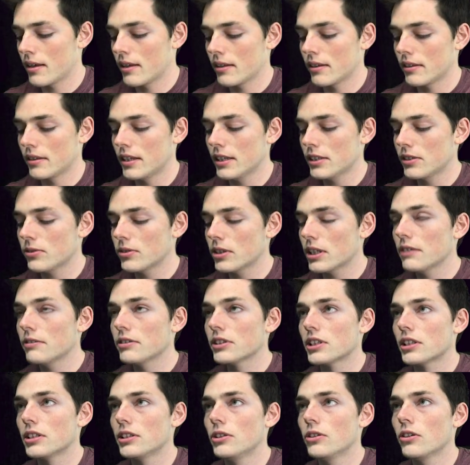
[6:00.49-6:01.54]
This will give
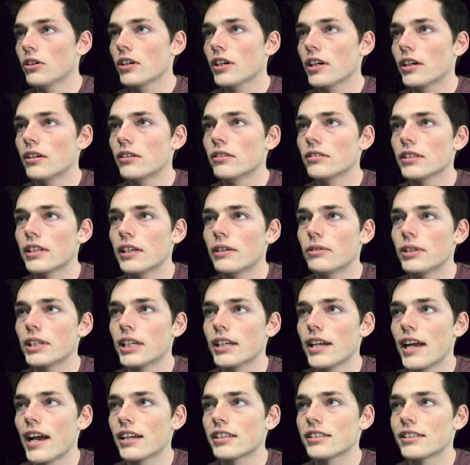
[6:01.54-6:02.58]
us a URL that we
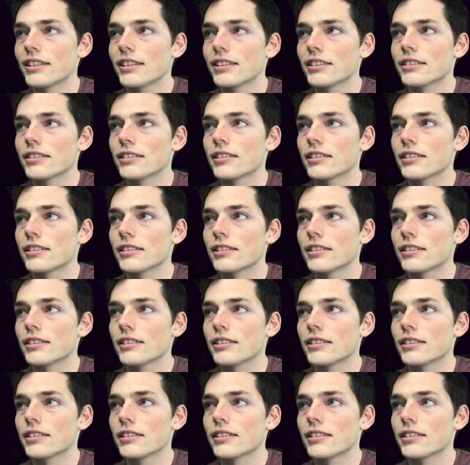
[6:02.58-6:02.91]
can access